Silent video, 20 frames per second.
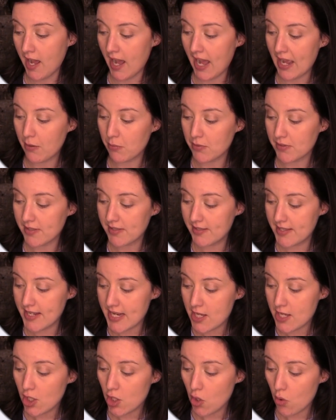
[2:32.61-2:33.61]
I will
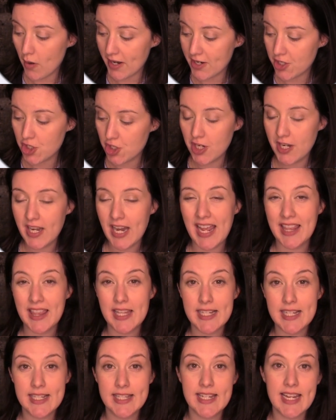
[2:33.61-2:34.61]
see the question and
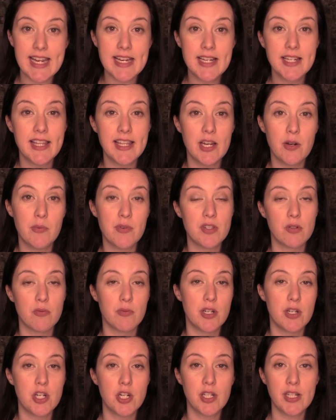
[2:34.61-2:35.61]
the date that it was
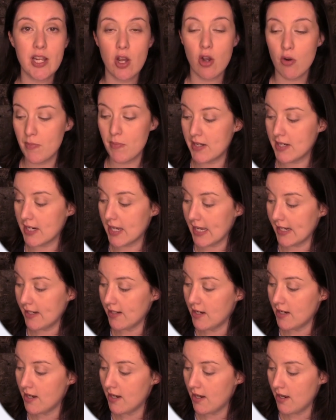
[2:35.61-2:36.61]
originally opened on.
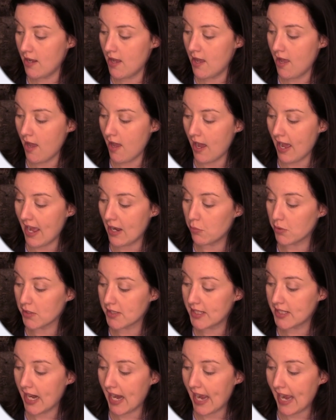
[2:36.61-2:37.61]
I
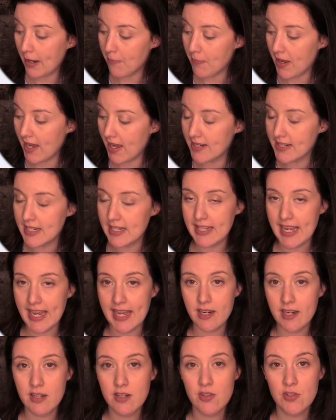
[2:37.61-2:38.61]
will tap onto
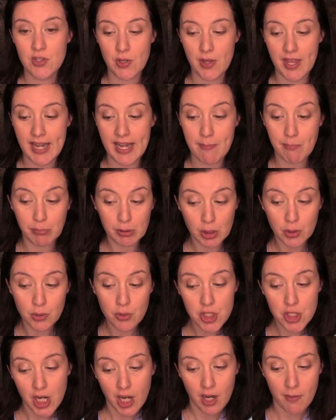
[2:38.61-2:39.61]
that so that a
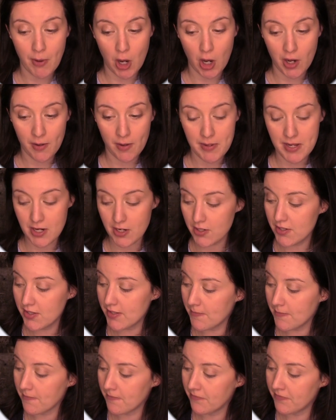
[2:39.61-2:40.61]
blue check mark
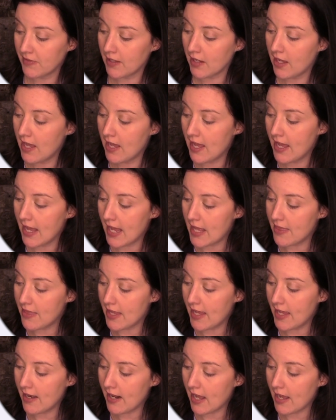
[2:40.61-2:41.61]
appears, and
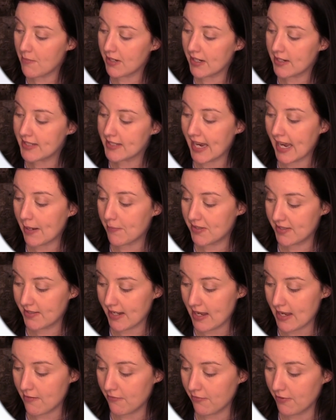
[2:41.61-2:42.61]
then I'm going to tap
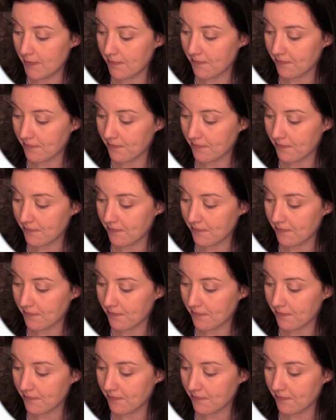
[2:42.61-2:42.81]
save.